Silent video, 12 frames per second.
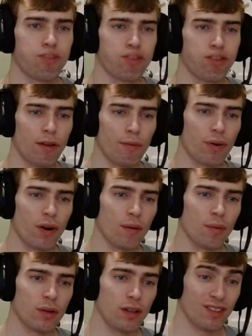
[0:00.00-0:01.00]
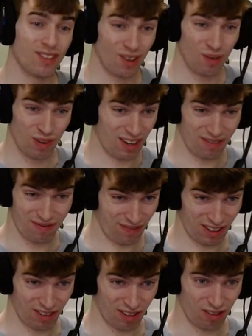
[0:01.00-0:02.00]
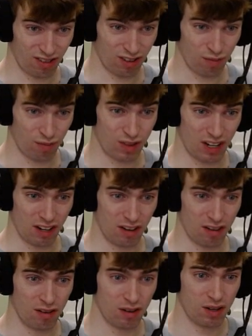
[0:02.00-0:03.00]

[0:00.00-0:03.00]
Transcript: There probably is some way to figure out something here.